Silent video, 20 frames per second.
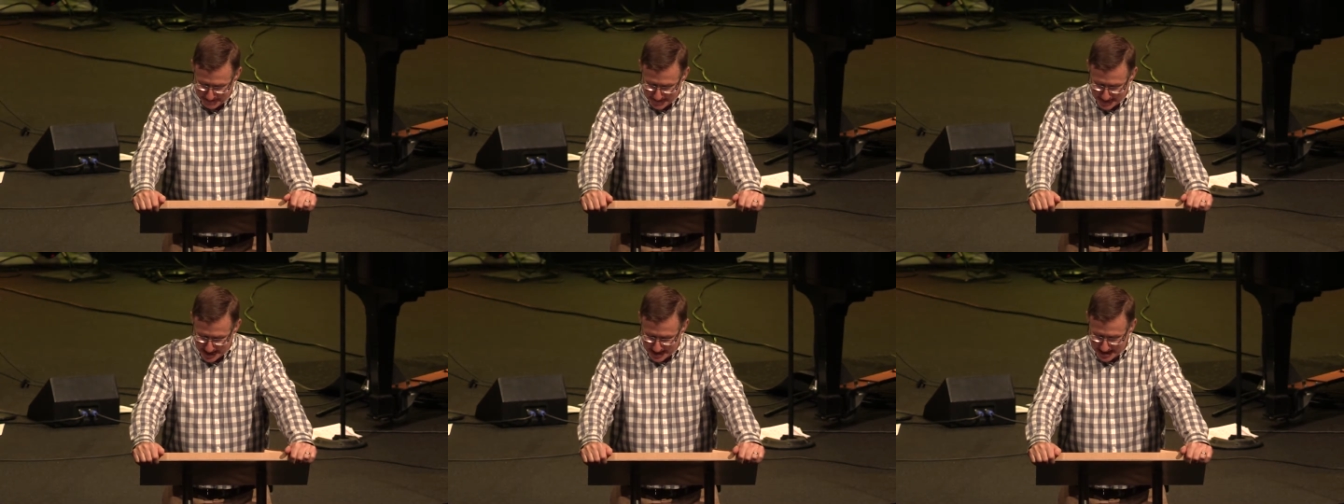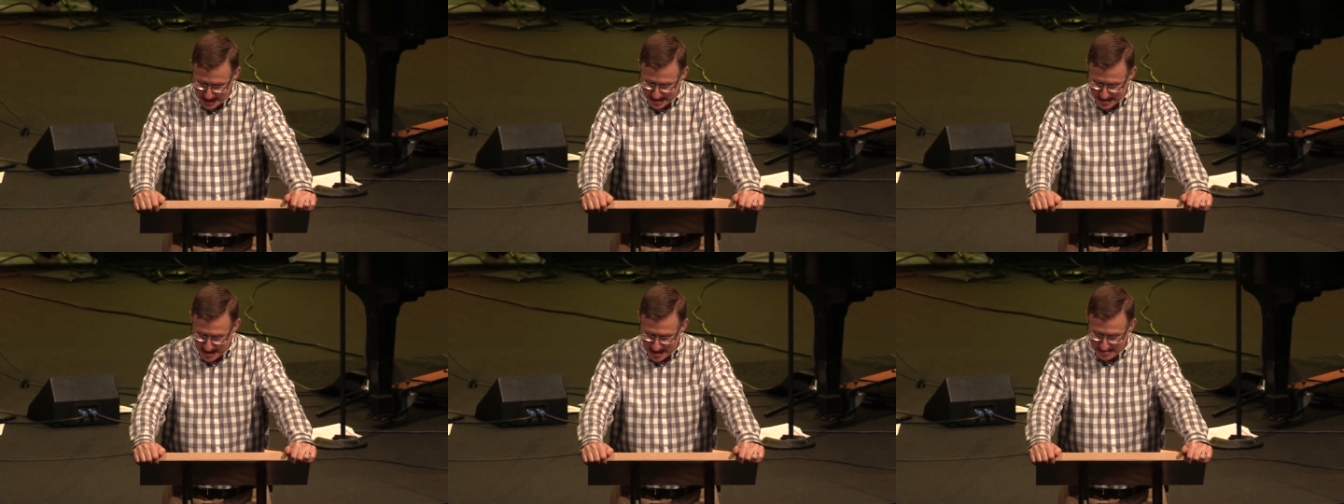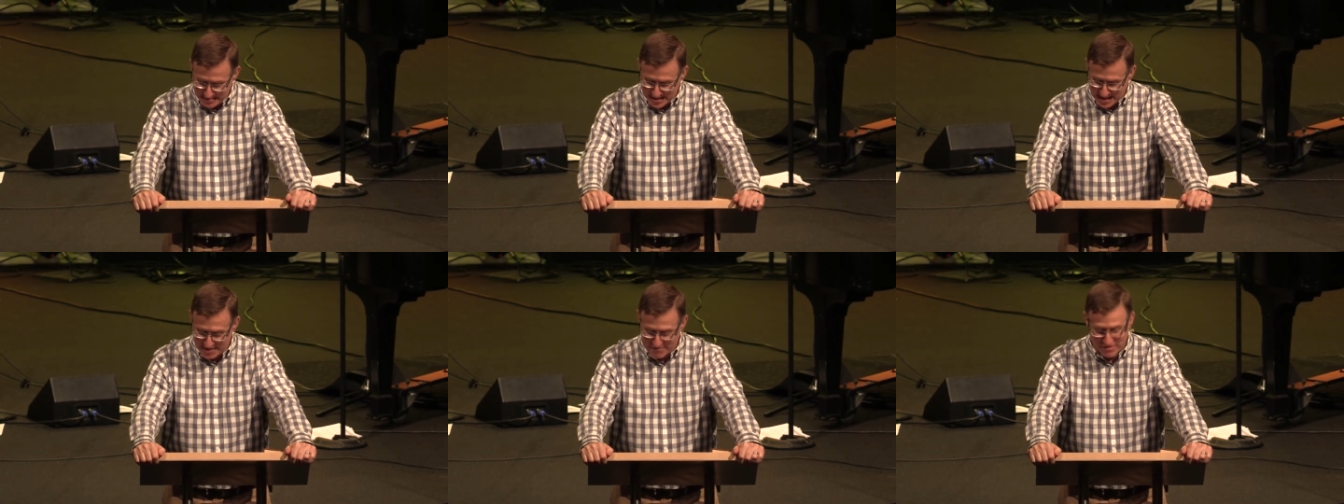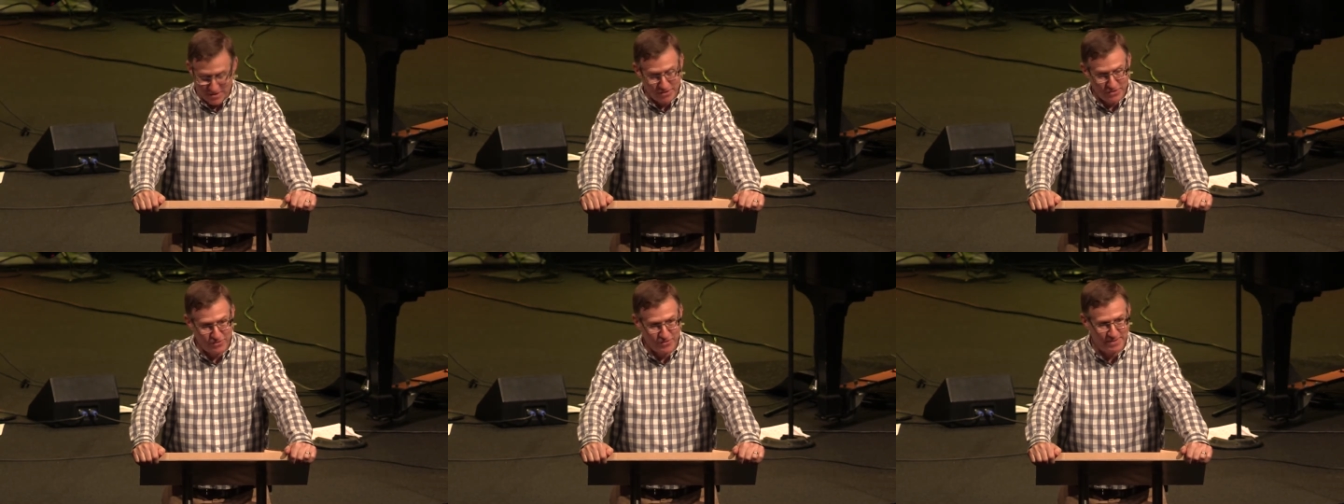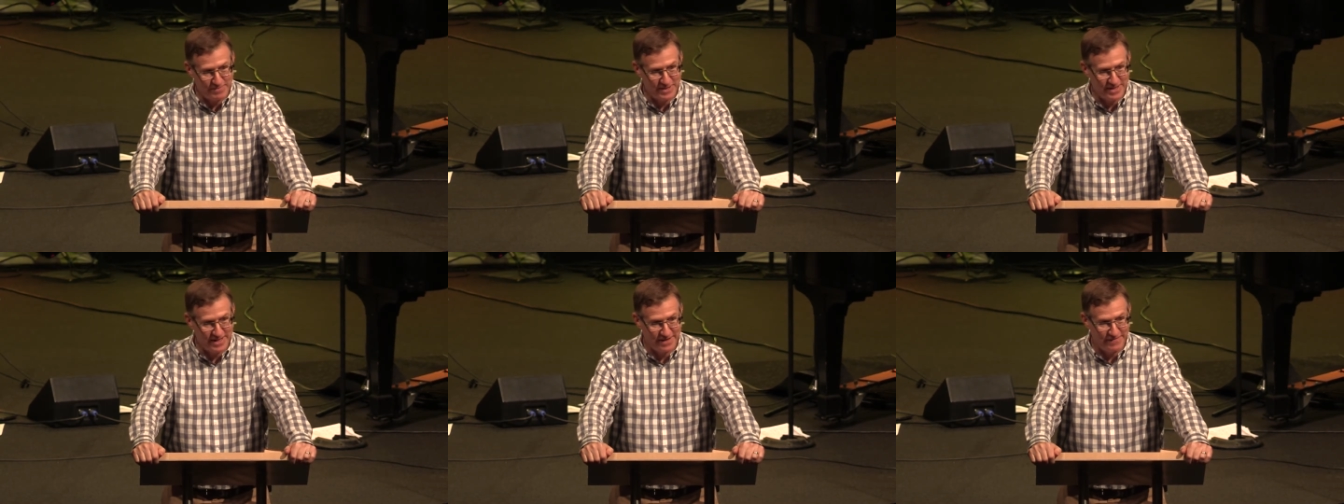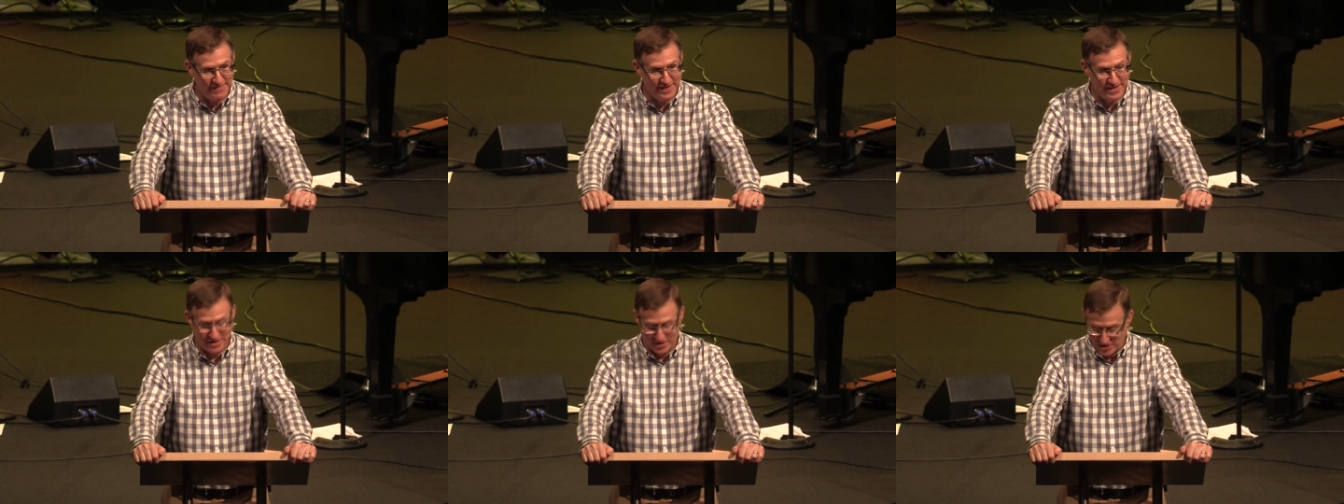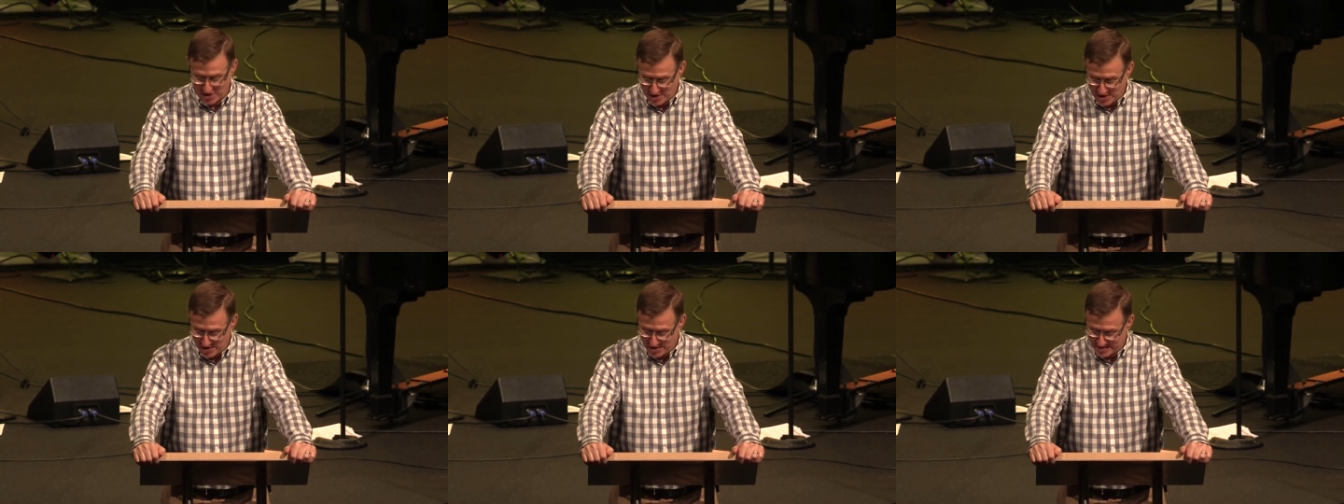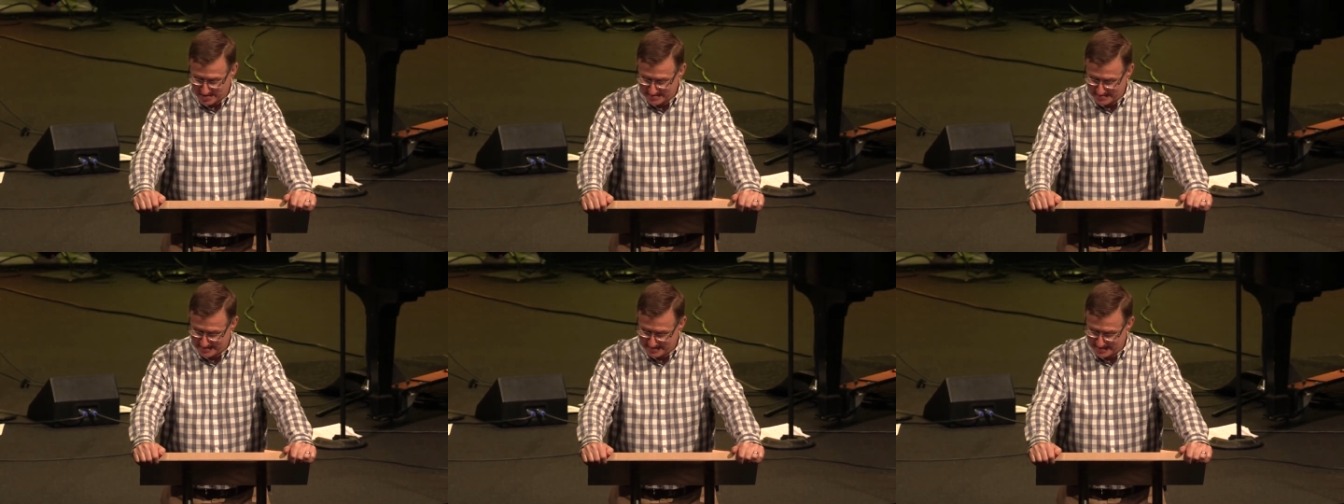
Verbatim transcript: And at times that road trip's going to feel long,